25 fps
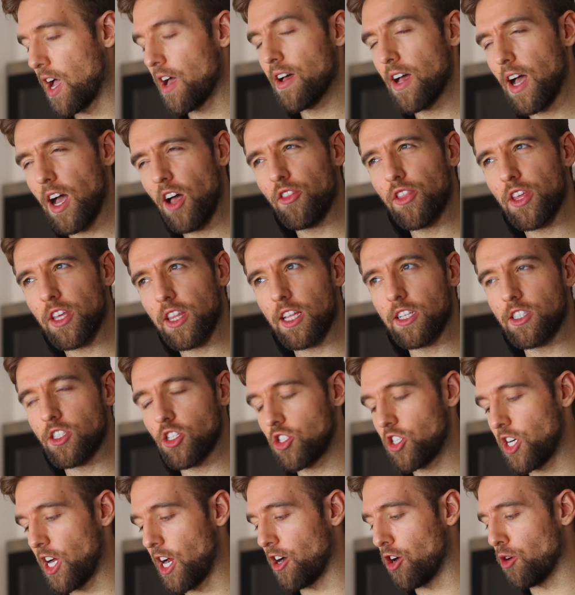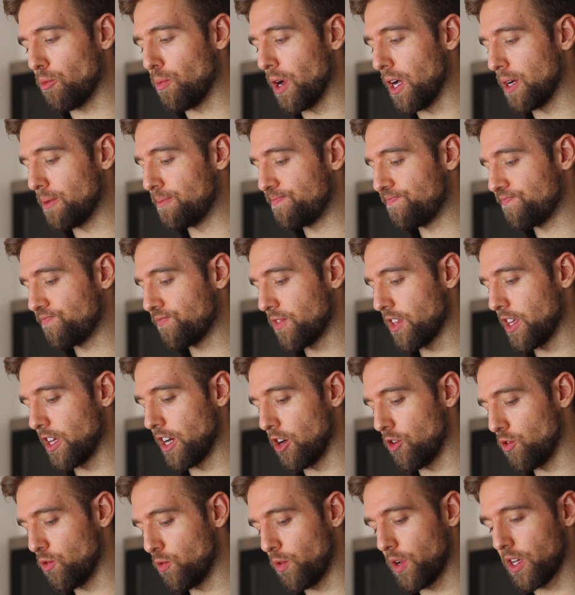I don't think that's a cheddar, but you
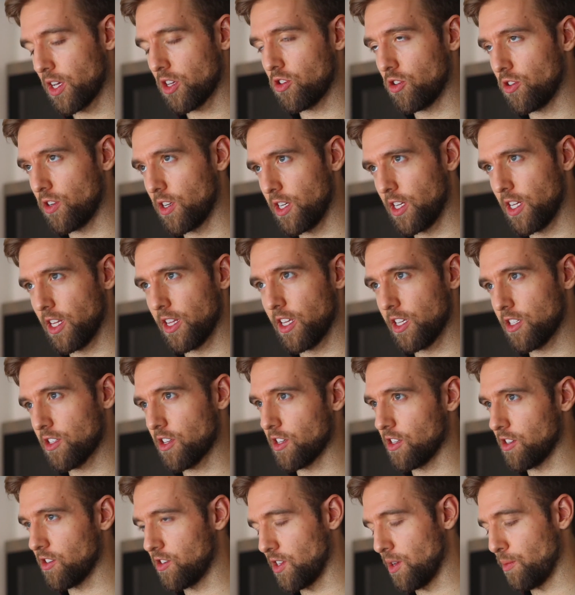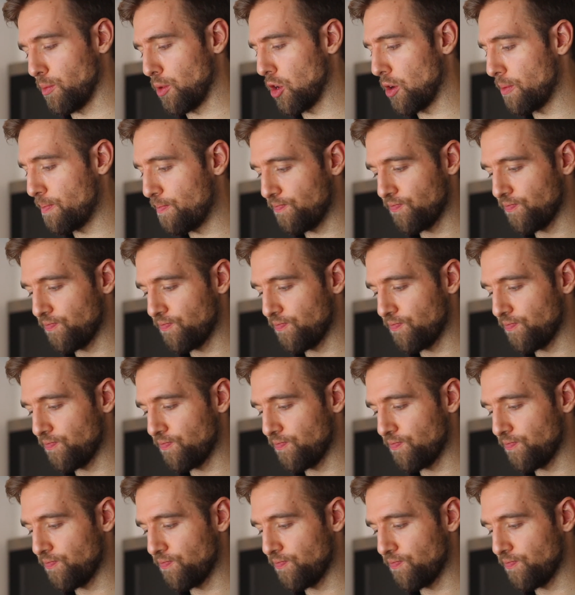know, we included it in this because it's similar.